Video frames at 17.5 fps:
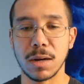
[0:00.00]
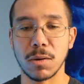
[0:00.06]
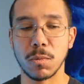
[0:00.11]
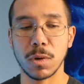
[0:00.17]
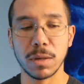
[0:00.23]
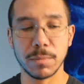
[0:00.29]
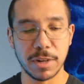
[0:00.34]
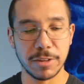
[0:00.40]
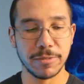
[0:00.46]

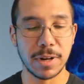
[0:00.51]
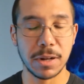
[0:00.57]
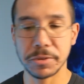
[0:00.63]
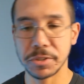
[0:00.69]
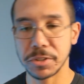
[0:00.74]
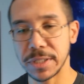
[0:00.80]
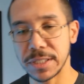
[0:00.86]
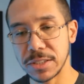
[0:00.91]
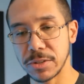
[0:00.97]
one of my
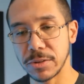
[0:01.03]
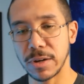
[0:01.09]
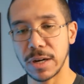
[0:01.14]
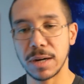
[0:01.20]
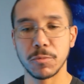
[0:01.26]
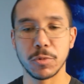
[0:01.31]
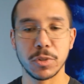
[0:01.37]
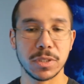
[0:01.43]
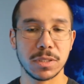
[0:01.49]
followers on
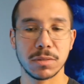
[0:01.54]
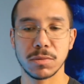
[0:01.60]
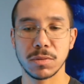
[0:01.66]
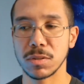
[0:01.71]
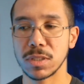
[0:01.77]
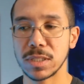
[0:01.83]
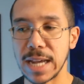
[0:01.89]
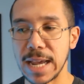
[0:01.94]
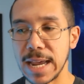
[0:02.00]
Instagram was
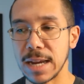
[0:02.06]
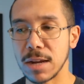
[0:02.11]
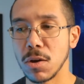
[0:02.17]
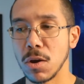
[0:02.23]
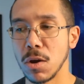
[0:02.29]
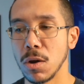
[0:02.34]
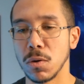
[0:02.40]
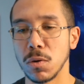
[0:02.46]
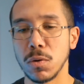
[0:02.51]
saying,
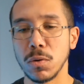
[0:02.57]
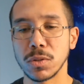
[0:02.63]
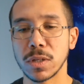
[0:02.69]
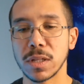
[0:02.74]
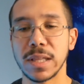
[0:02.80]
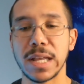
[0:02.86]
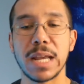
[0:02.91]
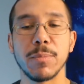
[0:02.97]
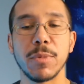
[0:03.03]
who's
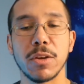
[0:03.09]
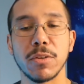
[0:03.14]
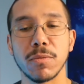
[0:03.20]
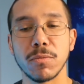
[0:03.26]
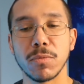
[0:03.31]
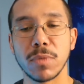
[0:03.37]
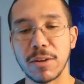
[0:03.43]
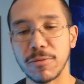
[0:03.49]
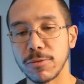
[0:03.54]

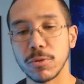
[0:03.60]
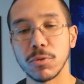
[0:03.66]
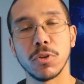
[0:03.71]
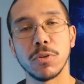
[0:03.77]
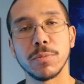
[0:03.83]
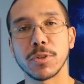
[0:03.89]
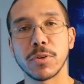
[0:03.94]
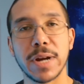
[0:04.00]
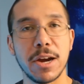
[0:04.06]
claiming that Fruit
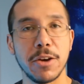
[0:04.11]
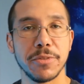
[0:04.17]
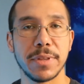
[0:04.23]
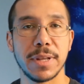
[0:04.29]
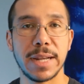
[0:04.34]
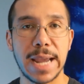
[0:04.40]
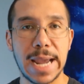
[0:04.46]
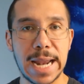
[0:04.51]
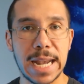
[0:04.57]
Loops are
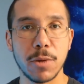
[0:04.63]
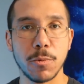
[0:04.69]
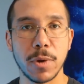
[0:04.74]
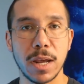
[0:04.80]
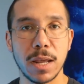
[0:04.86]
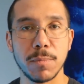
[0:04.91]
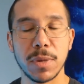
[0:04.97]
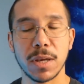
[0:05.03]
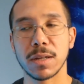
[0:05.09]
healthy
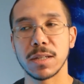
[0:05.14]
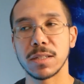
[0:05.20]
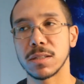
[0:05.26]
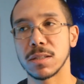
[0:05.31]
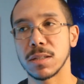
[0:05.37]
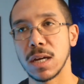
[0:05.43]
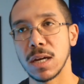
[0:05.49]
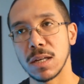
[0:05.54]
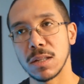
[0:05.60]
anyway?
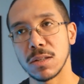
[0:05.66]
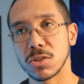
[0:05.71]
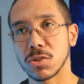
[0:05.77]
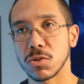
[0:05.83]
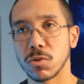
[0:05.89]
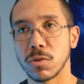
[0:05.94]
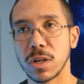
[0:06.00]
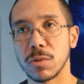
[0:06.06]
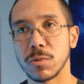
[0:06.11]
Because the
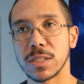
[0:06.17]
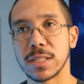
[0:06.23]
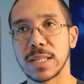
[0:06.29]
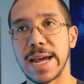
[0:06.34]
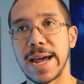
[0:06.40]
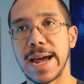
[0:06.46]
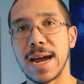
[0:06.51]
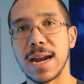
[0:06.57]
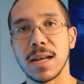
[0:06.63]
story was
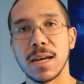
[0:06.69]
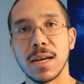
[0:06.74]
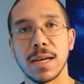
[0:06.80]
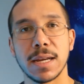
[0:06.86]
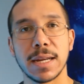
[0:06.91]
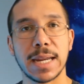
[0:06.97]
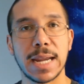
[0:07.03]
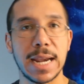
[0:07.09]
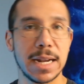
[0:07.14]
that
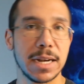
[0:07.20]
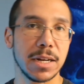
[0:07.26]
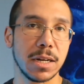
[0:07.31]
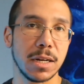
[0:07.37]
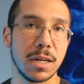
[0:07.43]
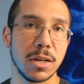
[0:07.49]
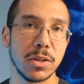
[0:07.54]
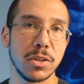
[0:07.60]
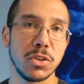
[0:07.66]

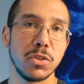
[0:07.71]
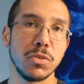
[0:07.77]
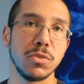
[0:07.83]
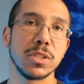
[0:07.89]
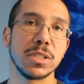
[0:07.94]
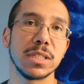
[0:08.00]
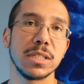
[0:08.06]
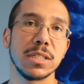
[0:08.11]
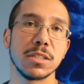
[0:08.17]
Canada
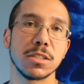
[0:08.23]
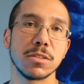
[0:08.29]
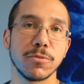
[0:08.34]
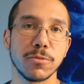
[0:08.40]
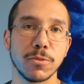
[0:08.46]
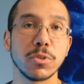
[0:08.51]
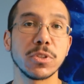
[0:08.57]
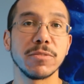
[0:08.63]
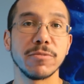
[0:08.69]
uses
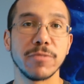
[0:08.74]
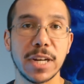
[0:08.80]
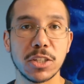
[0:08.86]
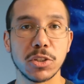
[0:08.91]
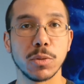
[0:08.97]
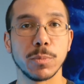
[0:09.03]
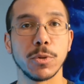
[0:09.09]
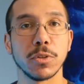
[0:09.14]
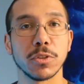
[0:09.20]
fruits and
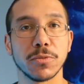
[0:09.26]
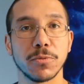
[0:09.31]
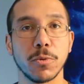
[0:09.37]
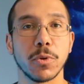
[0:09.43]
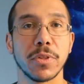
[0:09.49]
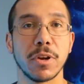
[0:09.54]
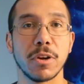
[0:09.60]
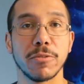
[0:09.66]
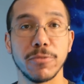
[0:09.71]
vegetables
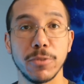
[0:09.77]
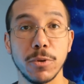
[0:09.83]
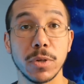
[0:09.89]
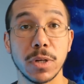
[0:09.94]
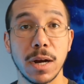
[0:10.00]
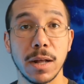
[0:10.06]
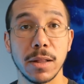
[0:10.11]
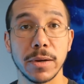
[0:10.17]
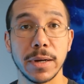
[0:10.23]
for their food
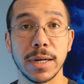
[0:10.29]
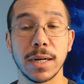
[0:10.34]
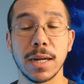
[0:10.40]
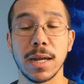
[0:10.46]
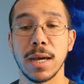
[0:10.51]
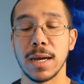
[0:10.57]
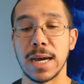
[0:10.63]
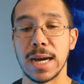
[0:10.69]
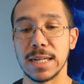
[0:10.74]
coloring,
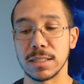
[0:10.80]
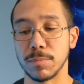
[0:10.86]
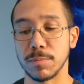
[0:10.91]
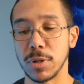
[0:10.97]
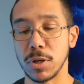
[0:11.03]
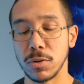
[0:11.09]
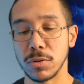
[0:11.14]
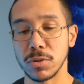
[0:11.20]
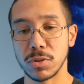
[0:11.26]
as
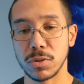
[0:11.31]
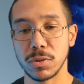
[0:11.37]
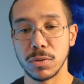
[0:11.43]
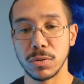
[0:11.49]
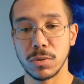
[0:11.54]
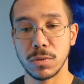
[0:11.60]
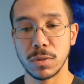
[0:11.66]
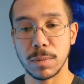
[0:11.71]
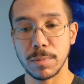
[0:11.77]
opposed
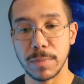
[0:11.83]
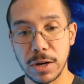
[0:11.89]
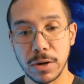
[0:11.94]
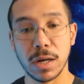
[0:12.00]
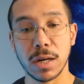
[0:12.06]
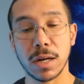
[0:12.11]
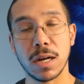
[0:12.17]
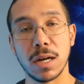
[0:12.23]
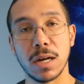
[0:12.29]
to
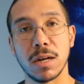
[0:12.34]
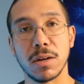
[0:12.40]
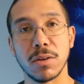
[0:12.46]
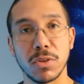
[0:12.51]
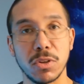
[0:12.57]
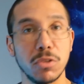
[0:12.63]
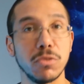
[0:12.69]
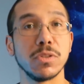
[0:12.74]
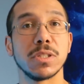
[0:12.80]
America
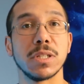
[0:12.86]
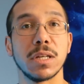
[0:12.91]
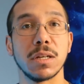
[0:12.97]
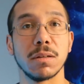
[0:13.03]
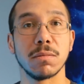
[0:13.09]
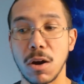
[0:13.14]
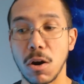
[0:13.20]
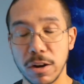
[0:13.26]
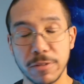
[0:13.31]

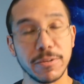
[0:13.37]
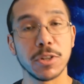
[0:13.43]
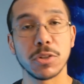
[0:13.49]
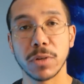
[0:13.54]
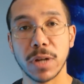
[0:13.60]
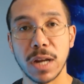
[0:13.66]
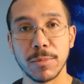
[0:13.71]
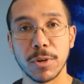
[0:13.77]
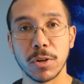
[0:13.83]
using artificial
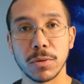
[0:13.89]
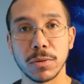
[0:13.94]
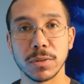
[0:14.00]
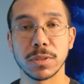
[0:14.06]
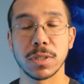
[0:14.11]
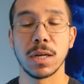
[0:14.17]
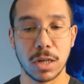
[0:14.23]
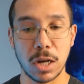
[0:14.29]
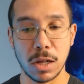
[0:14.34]

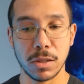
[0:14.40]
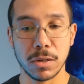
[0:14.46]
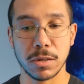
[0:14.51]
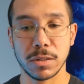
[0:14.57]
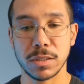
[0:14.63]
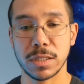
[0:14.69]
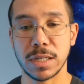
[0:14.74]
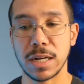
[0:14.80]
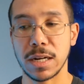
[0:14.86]
chemicals,
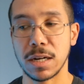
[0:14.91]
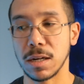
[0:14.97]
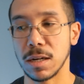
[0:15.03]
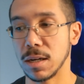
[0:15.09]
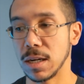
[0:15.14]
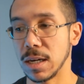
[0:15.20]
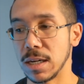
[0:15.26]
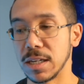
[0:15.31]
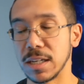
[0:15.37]
colors, and
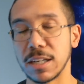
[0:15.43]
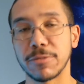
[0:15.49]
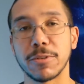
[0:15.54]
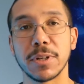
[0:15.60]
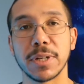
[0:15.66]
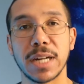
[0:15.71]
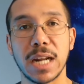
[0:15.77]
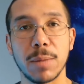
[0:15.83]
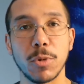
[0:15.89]
a
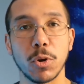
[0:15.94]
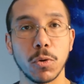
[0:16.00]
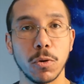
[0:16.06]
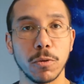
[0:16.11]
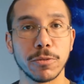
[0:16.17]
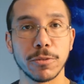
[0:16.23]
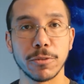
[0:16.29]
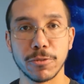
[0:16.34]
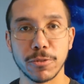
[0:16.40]
different
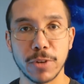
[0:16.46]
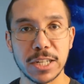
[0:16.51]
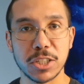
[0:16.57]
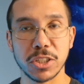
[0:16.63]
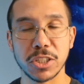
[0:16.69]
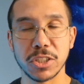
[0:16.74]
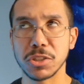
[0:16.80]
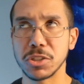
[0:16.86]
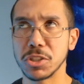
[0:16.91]
chemical for
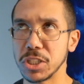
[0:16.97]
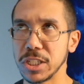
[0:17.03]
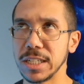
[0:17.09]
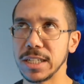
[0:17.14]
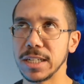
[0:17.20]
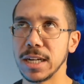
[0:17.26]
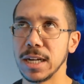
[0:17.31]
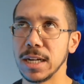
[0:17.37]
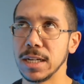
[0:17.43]
freshness.
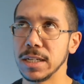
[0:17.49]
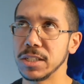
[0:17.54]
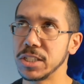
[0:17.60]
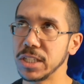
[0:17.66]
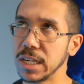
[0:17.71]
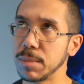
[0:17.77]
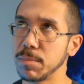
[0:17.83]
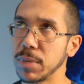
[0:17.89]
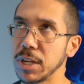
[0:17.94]
Gee,
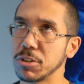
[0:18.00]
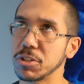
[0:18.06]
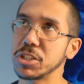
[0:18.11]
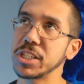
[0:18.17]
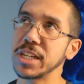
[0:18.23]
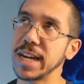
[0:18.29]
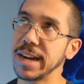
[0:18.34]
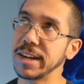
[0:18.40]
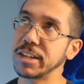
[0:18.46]
GMB or
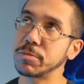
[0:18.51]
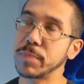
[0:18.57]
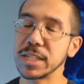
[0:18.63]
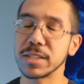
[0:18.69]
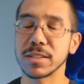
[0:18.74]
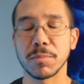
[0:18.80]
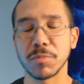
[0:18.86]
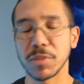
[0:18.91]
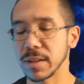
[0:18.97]
GHB,
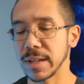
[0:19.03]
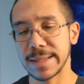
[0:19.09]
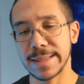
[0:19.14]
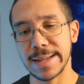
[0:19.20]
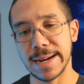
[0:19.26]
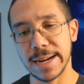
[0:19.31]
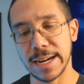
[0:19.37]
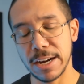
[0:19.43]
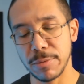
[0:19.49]
something like
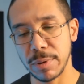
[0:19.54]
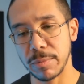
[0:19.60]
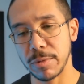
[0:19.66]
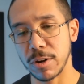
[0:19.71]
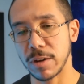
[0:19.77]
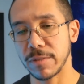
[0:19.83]
that. I can't remember it